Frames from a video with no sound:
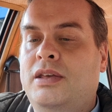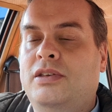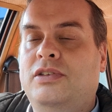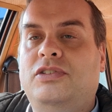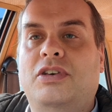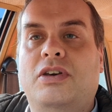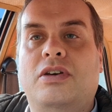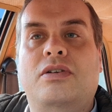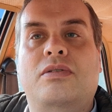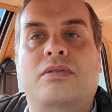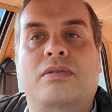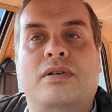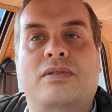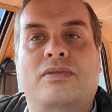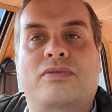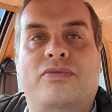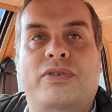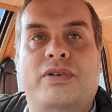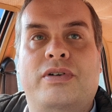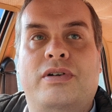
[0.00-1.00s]
soon
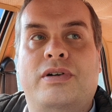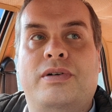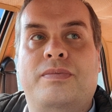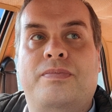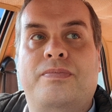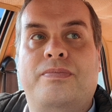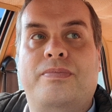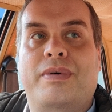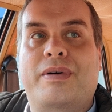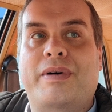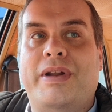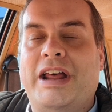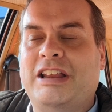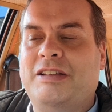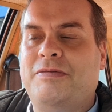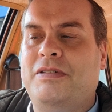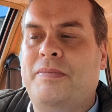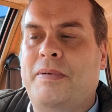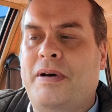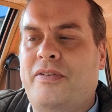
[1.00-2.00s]
for an
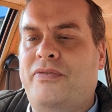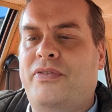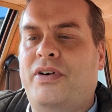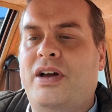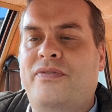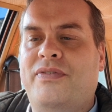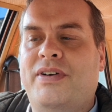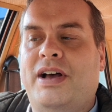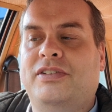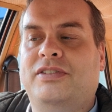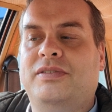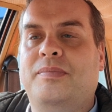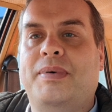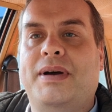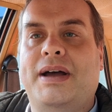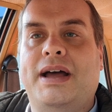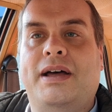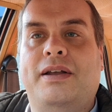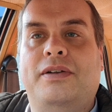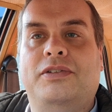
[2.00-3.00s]
estimate of about five thousand
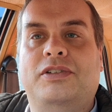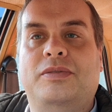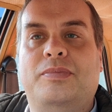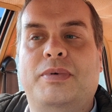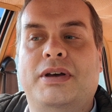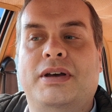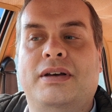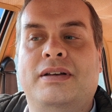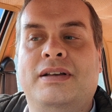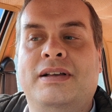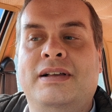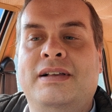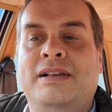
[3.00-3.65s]
pounds, but